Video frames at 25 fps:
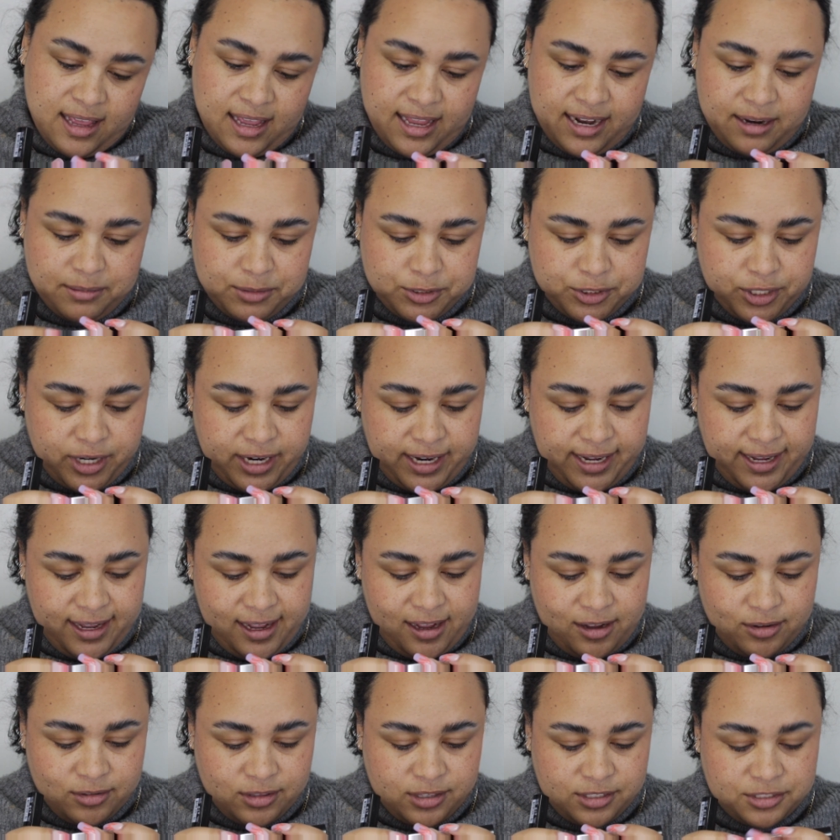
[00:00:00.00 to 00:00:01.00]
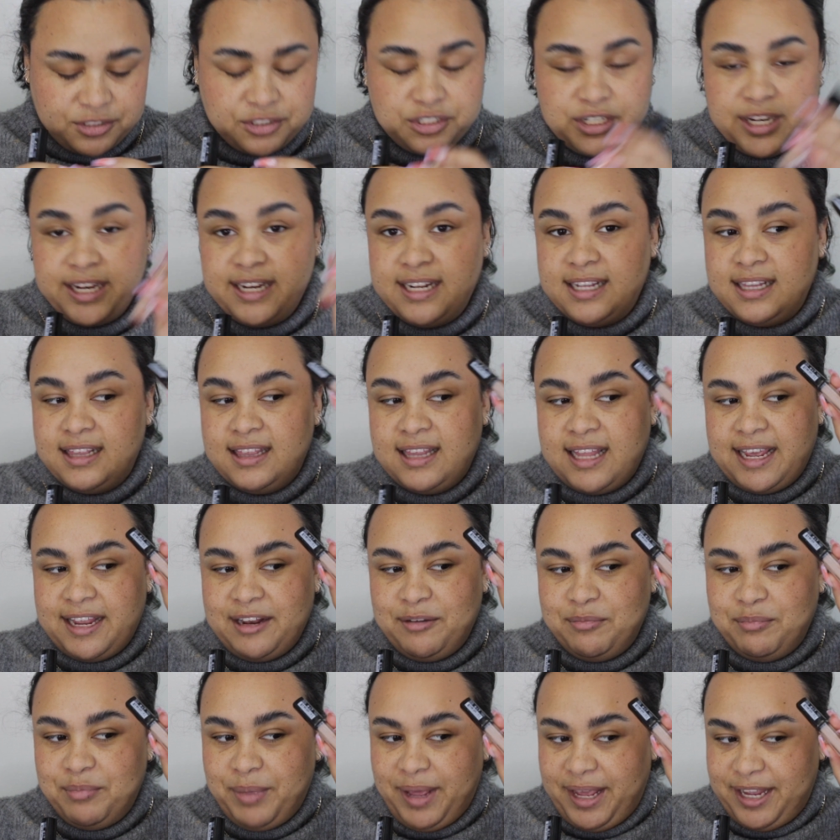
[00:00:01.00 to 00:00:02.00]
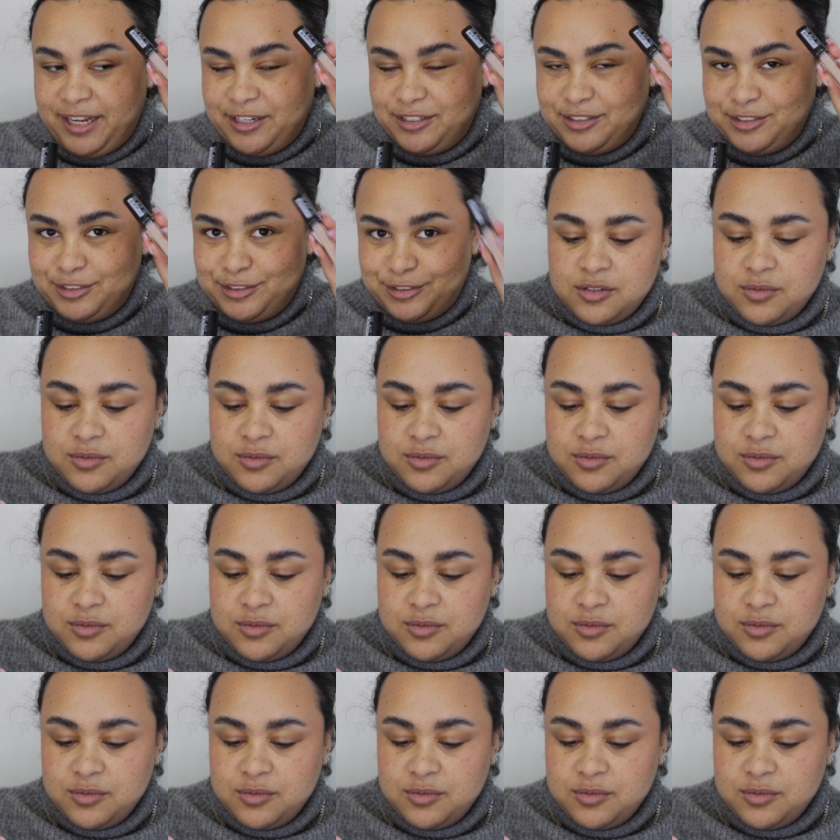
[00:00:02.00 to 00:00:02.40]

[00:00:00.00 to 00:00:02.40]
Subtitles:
and I'm trying out the shade Light Beige.